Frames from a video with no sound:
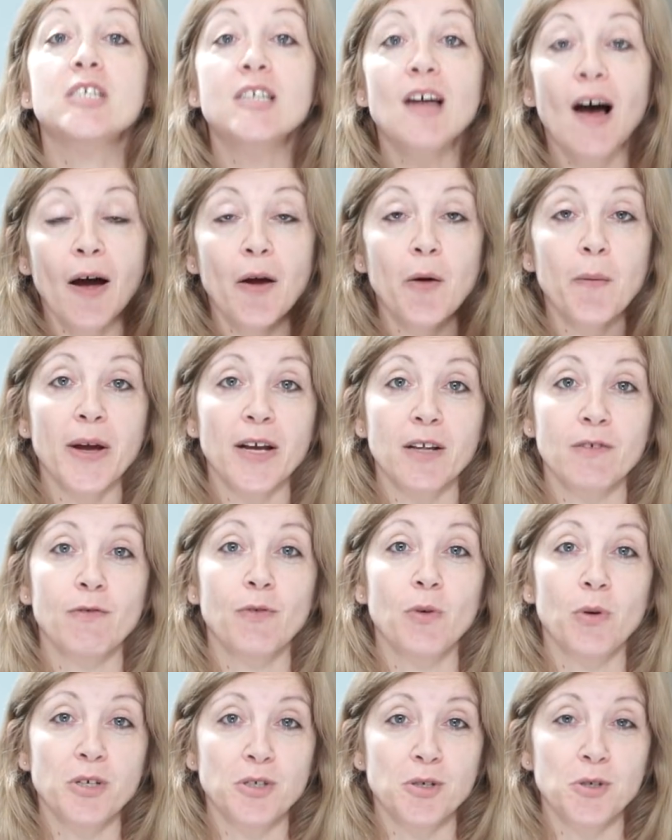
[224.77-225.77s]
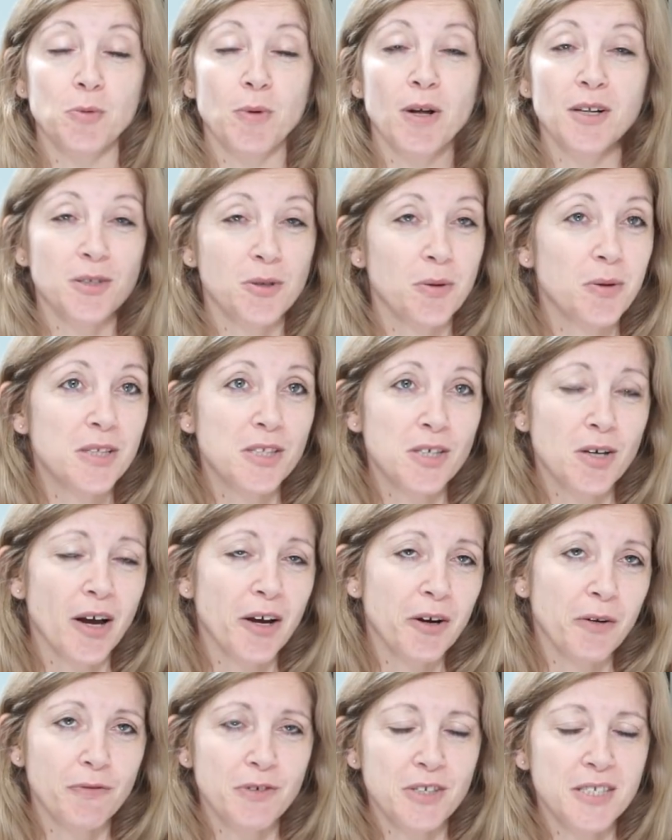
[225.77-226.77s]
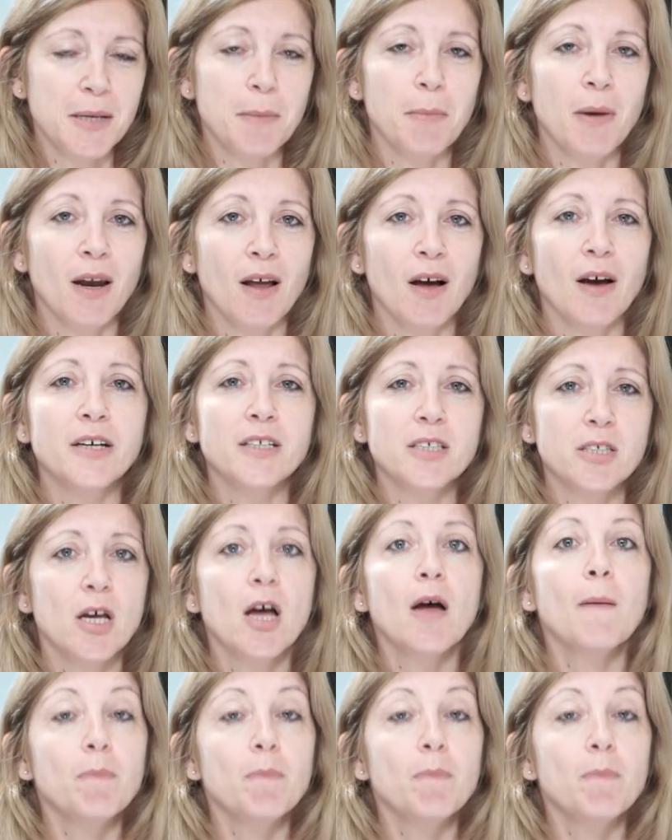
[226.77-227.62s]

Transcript: direct voice as well, so it's kind of similar, it's